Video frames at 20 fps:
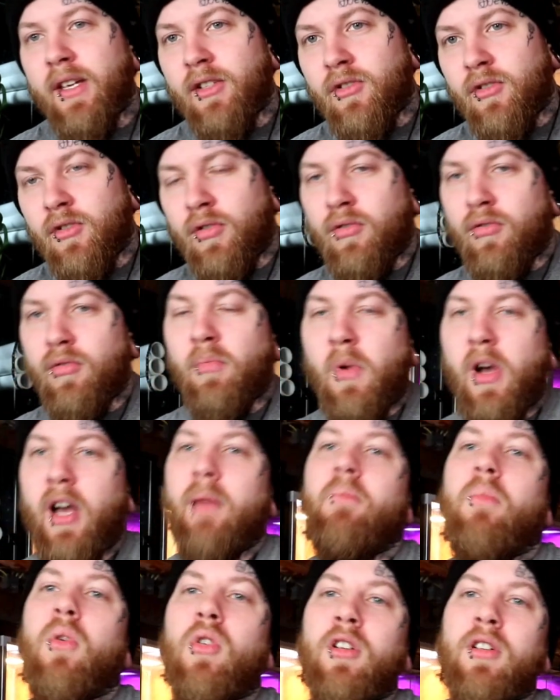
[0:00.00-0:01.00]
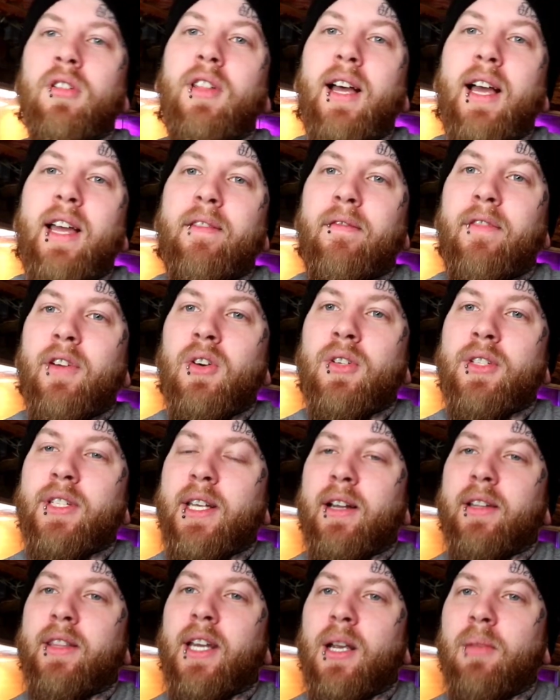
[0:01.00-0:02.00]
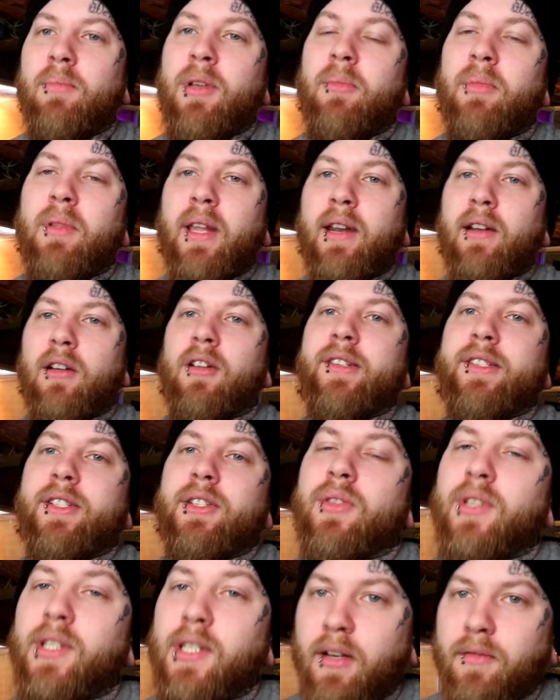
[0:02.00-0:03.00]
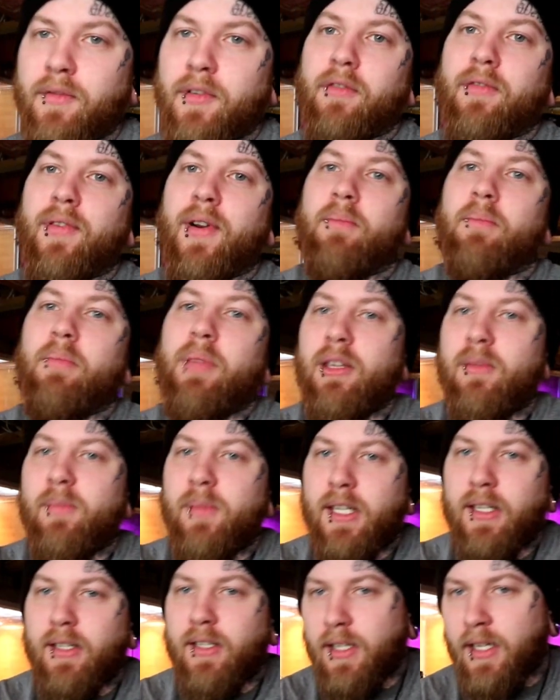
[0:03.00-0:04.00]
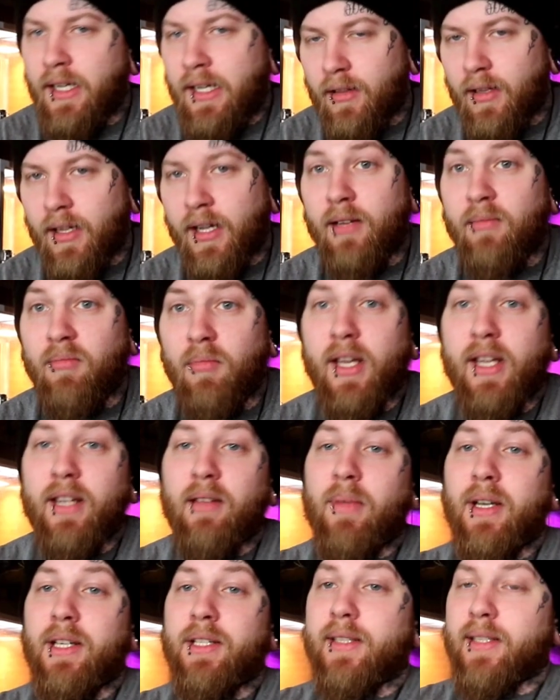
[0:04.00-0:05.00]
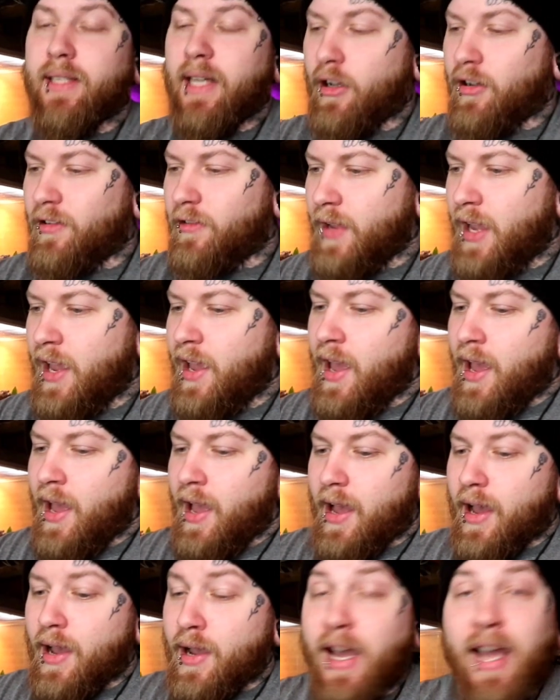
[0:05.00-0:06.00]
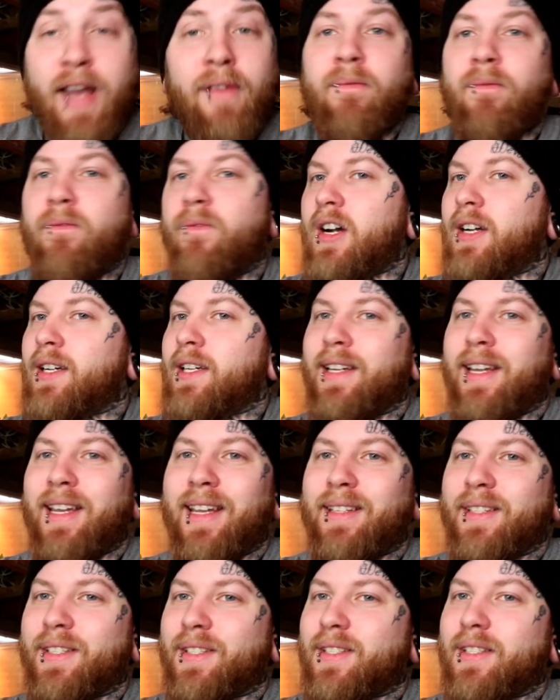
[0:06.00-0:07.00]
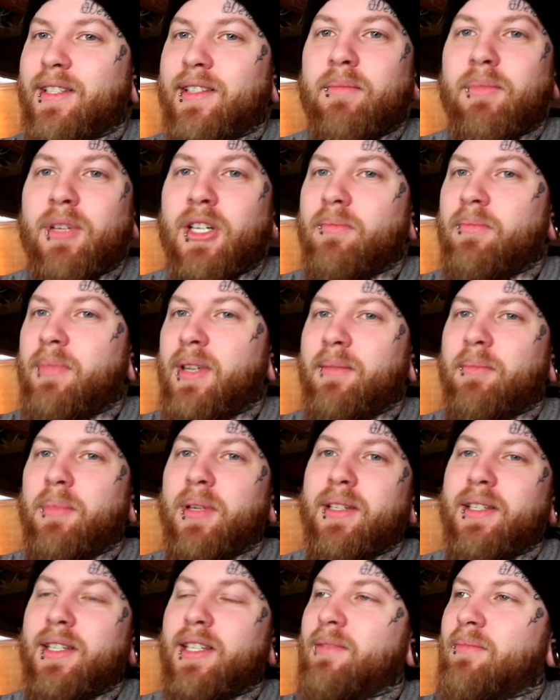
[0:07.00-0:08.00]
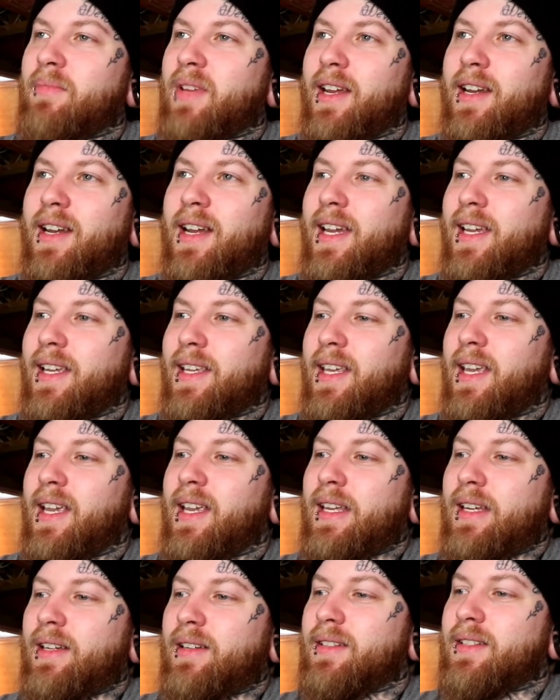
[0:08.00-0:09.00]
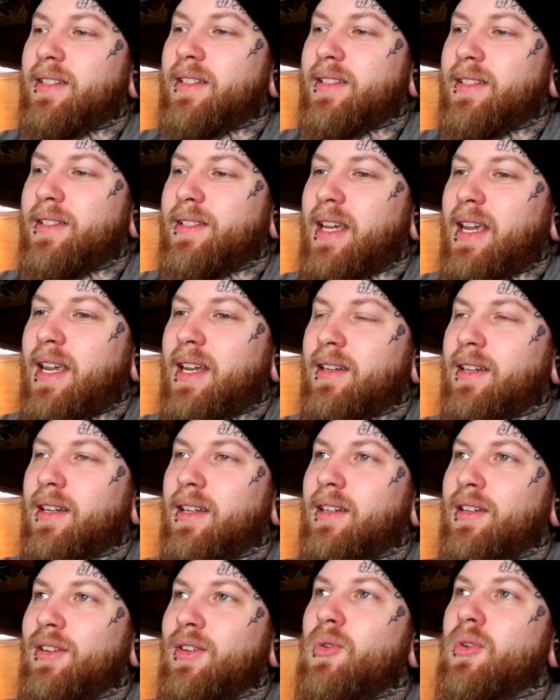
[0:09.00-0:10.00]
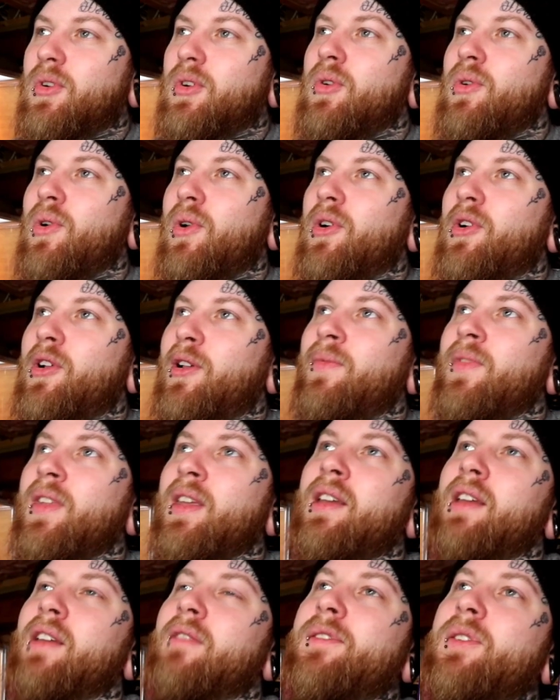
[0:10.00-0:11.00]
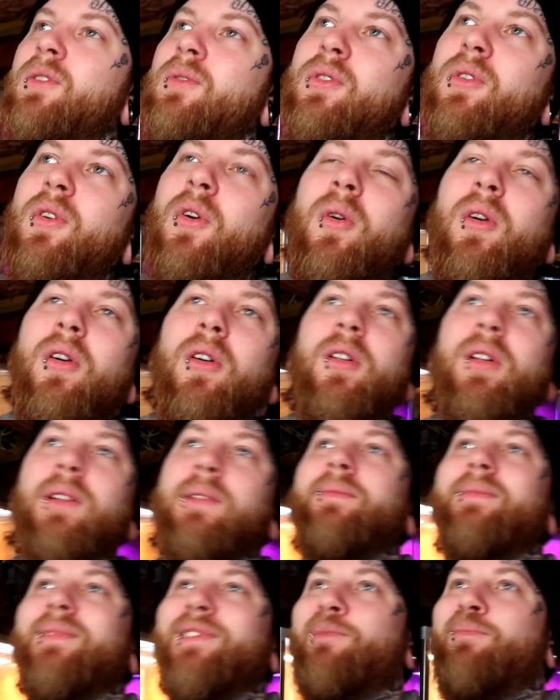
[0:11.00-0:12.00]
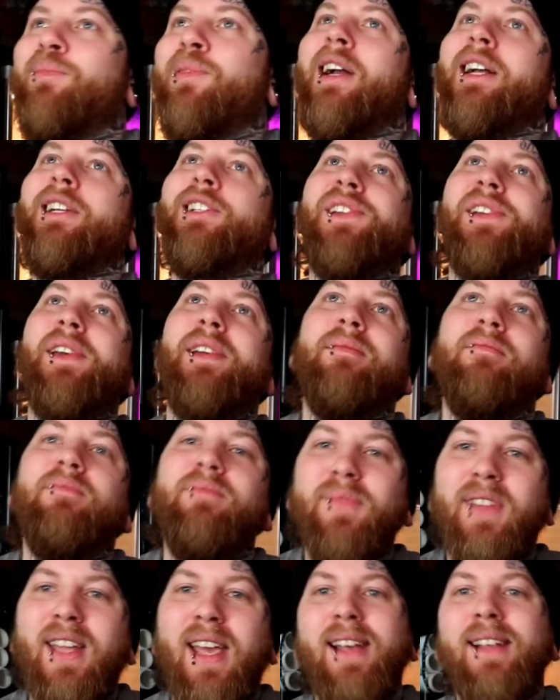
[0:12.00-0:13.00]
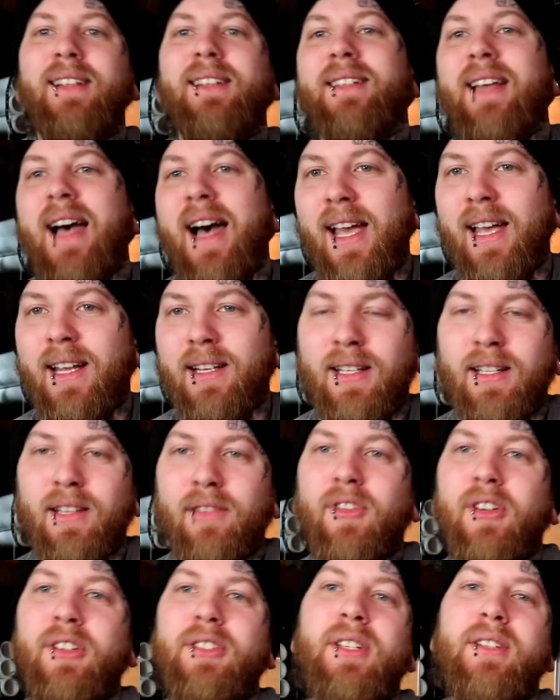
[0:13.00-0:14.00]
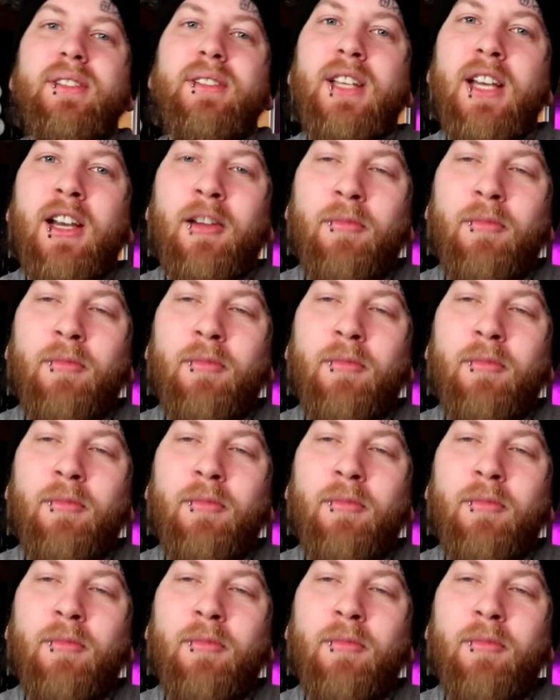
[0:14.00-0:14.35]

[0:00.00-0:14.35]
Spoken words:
is to my borderline folks out there, people that also suffer from BPD like myself. I fucking hate the stigma of BPD, man. I can't stand it. If you Google depression, anxiety, the first thing that's